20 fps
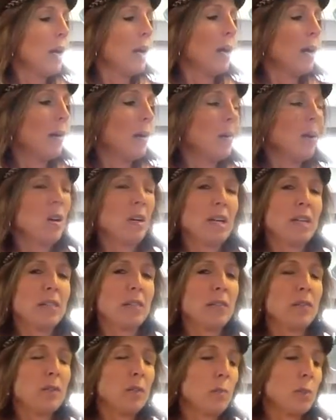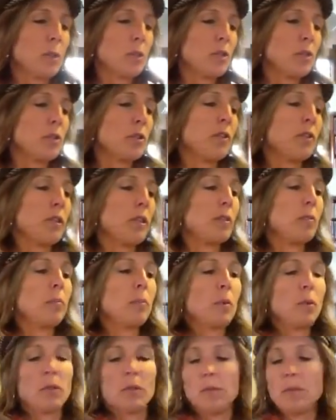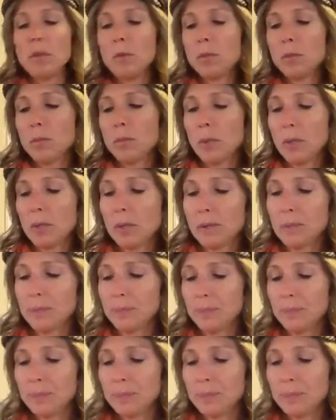all kinds of sports trivia in both of those books.